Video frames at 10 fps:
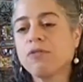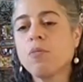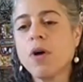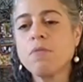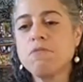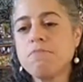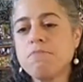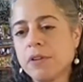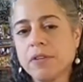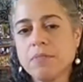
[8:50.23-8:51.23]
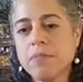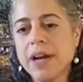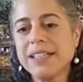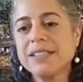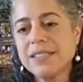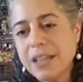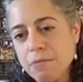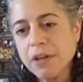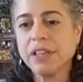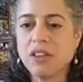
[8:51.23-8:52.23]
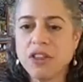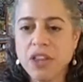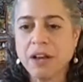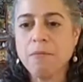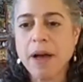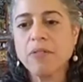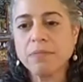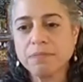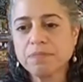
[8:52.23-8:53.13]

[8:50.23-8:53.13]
from what people might typically think about.